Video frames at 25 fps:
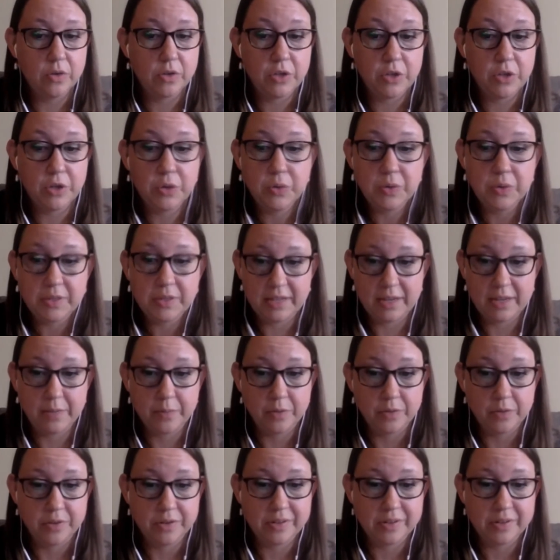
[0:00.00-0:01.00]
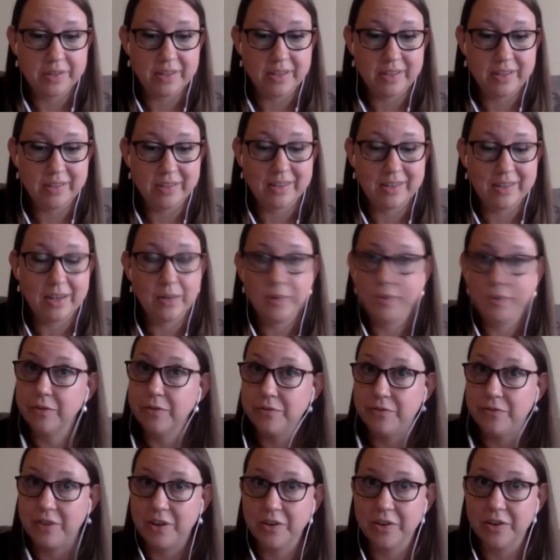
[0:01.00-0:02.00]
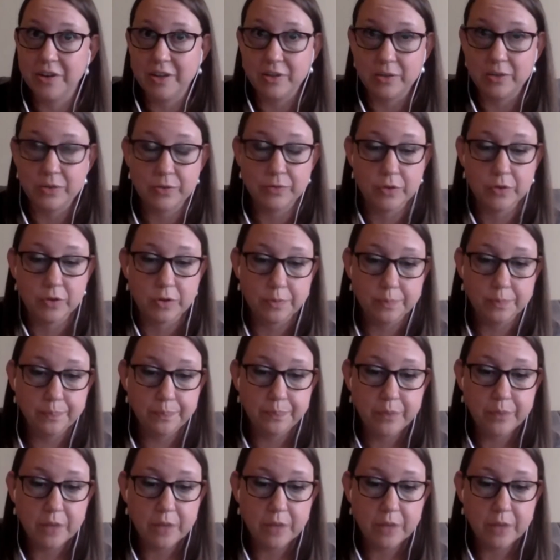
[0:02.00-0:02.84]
two examples is, however, very useful.